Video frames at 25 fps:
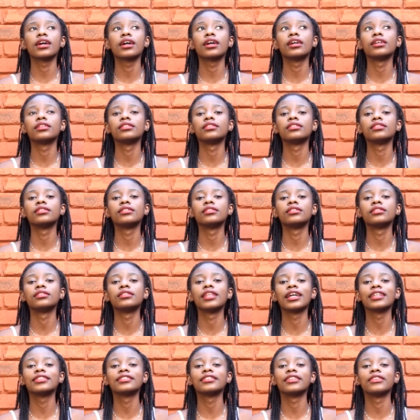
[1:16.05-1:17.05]
and
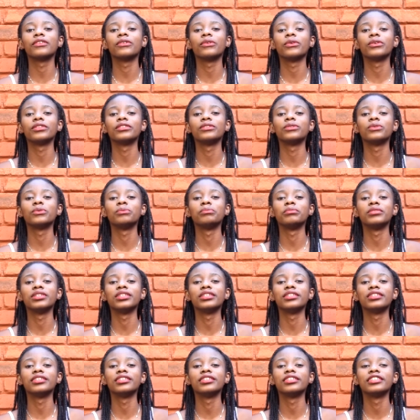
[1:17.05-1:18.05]
that's a lot to
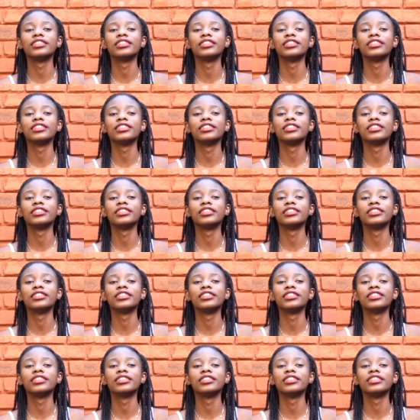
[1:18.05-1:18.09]
me